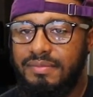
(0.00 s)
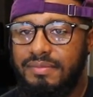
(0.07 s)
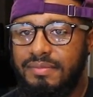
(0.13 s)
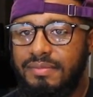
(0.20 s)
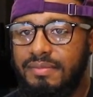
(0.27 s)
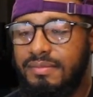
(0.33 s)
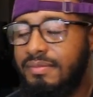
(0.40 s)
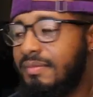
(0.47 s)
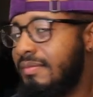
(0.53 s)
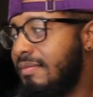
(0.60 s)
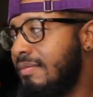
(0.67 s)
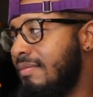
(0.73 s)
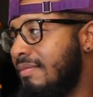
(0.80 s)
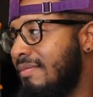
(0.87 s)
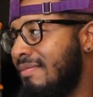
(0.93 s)

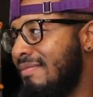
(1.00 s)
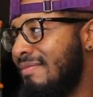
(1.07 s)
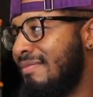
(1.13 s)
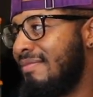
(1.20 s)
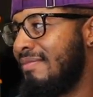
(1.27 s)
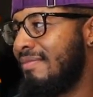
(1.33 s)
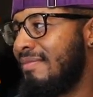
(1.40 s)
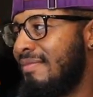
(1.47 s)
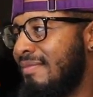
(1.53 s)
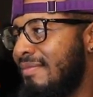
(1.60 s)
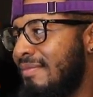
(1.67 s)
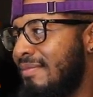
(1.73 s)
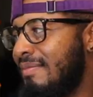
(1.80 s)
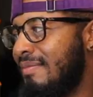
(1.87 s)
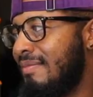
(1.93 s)

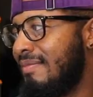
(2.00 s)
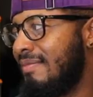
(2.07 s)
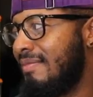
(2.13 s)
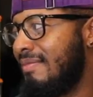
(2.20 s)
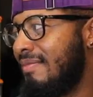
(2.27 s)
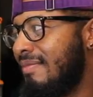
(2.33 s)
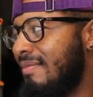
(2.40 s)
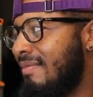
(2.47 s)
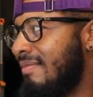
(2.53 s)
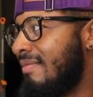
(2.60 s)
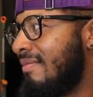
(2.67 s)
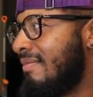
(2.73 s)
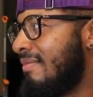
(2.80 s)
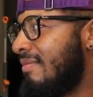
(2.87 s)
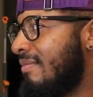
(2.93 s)

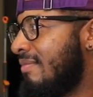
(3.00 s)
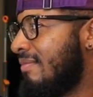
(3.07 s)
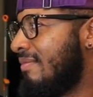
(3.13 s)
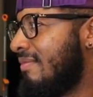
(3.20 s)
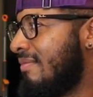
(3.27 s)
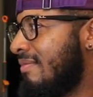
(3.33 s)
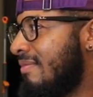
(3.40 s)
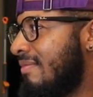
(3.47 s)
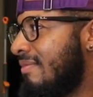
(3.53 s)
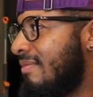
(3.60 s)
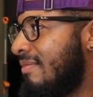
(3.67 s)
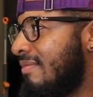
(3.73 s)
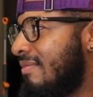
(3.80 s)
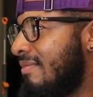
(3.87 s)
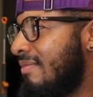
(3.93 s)

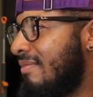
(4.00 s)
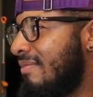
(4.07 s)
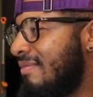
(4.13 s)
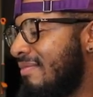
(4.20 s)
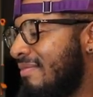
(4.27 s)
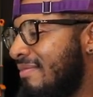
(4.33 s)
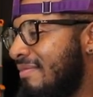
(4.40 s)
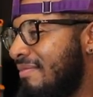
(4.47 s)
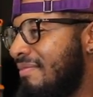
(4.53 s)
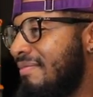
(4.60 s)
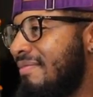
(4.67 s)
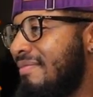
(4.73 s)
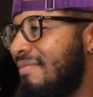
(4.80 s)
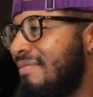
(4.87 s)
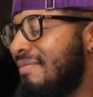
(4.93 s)

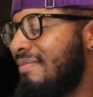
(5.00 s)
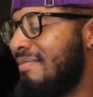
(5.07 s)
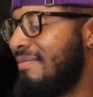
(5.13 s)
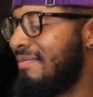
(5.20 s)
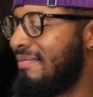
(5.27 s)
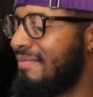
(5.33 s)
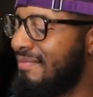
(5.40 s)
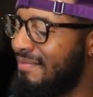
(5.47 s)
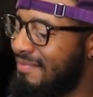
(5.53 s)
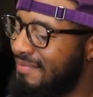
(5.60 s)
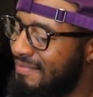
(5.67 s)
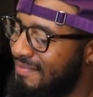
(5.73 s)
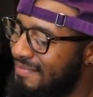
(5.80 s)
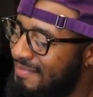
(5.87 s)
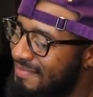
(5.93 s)

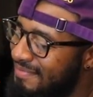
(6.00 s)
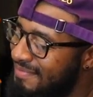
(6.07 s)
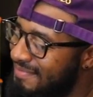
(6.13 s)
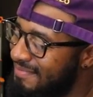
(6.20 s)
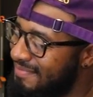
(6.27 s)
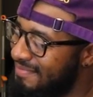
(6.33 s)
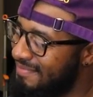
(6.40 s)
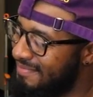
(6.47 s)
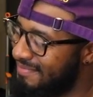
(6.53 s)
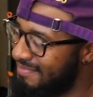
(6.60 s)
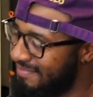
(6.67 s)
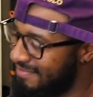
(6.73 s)
(silent)